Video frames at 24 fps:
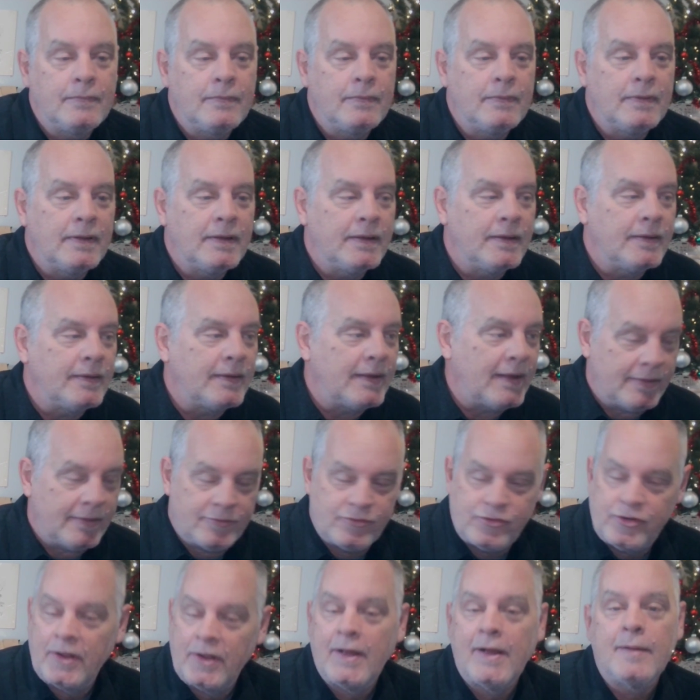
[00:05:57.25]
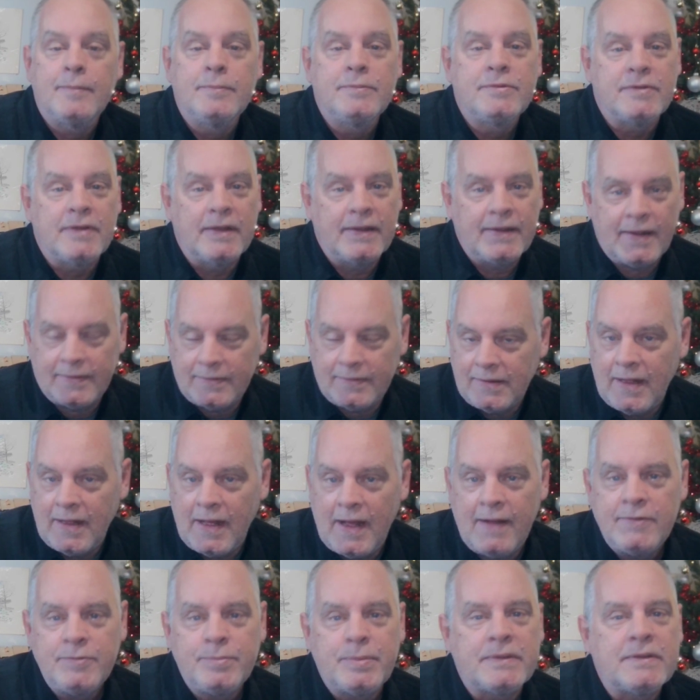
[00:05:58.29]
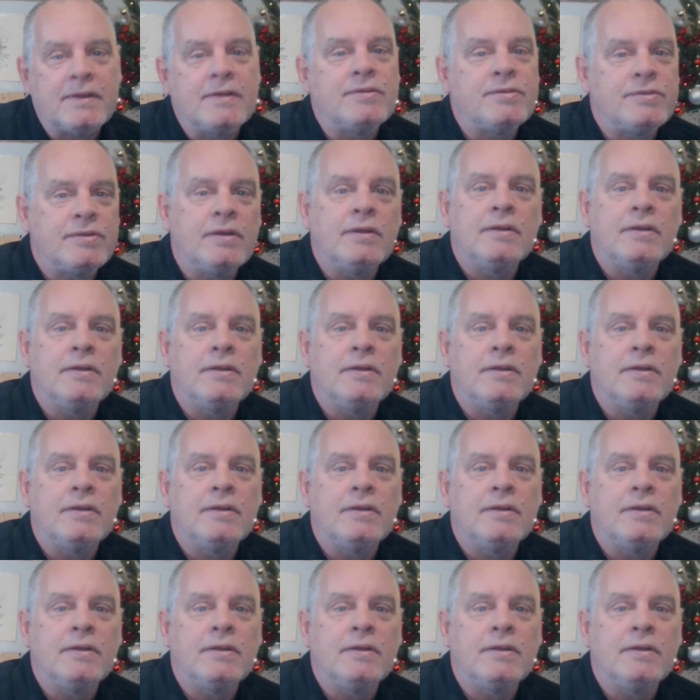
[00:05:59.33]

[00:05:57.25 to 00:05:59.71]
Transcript: They got jobs. They got lives. But they still